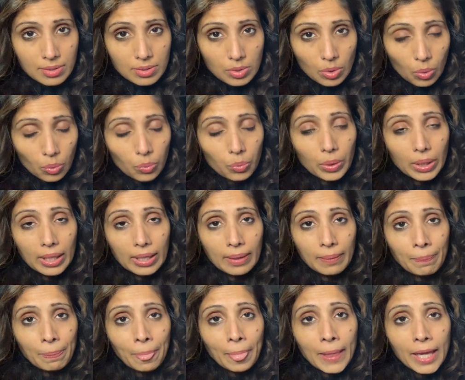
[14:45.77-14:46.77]
So
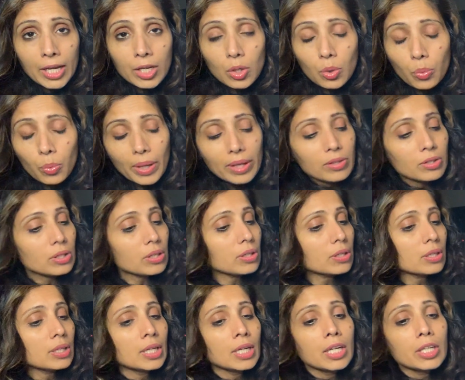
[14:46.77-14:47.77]
we, you know,
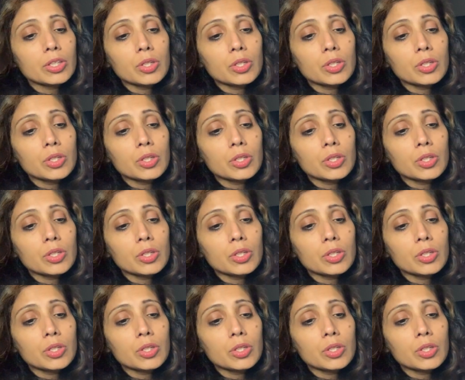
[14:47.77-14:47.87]
whether